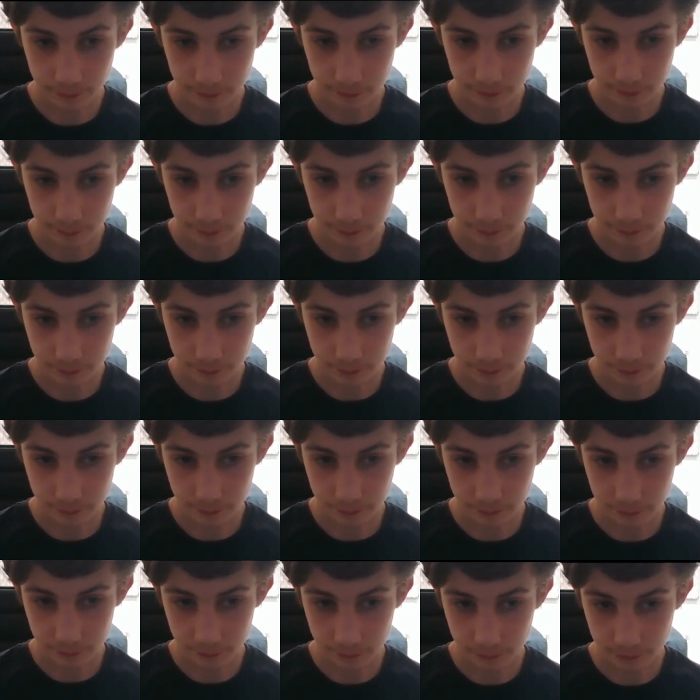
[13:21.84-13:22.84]
Do you know what I'm
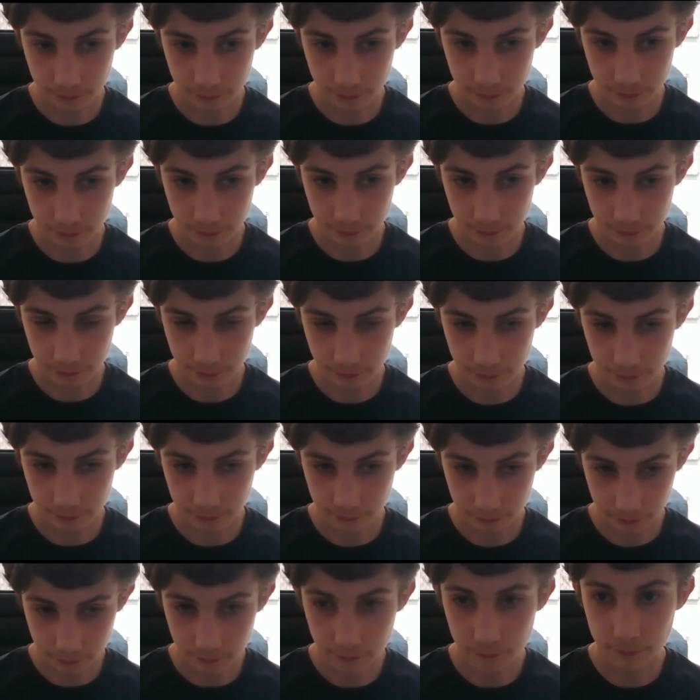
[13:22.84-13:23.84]
saying? That's your.
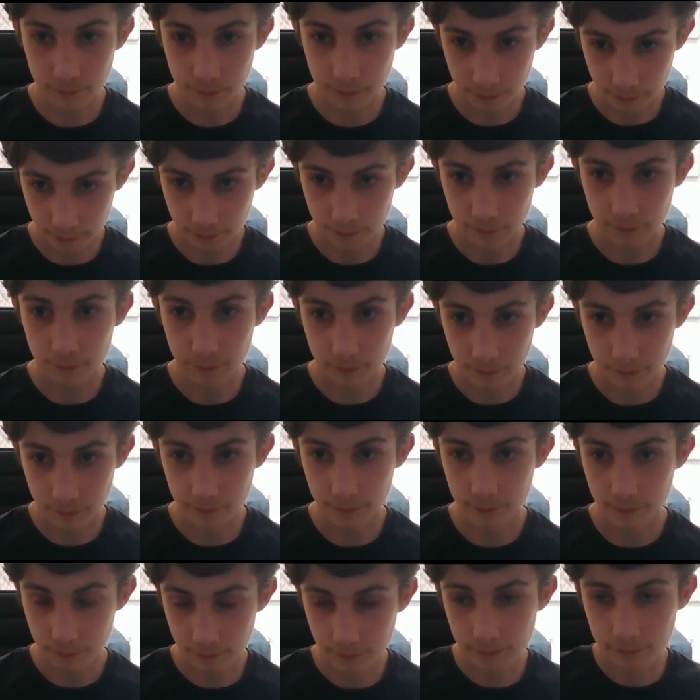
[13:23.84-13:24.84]
But on on
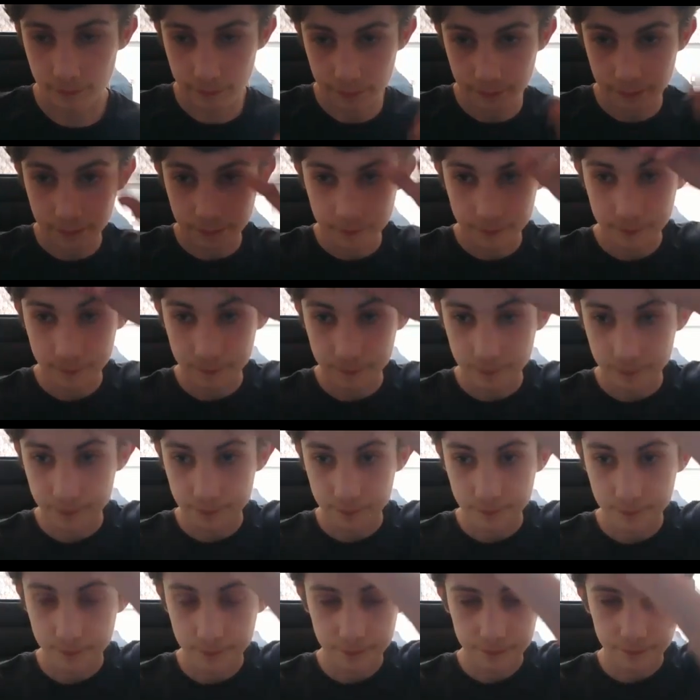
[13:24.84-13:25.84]
paper, no, he's not.
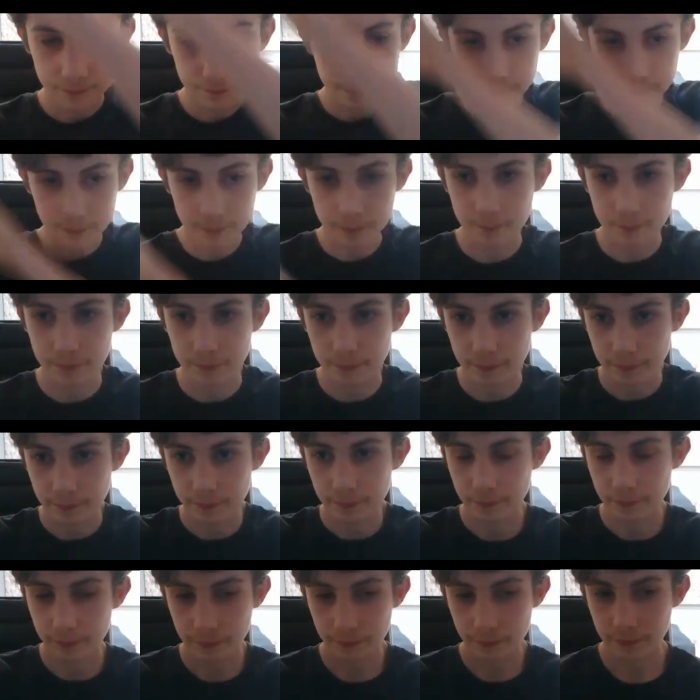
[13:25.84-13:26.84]
He's definitely not
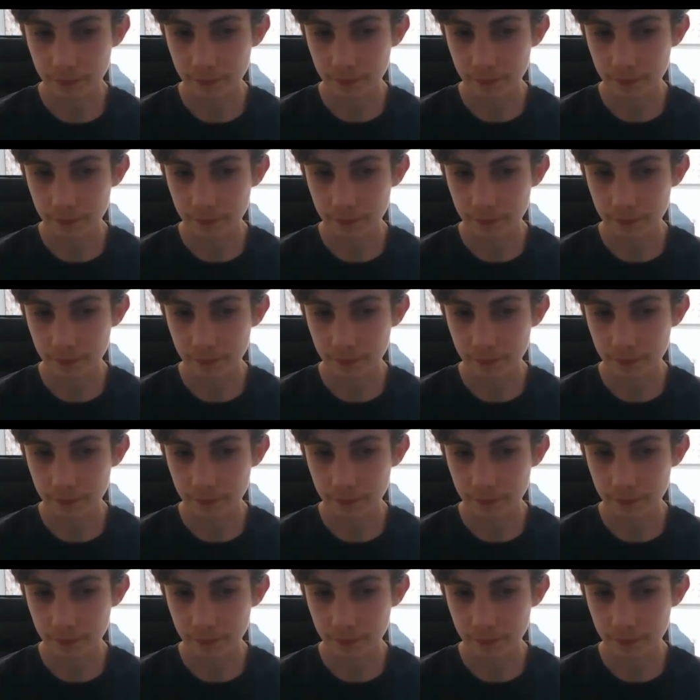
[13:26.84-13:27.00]
my hardest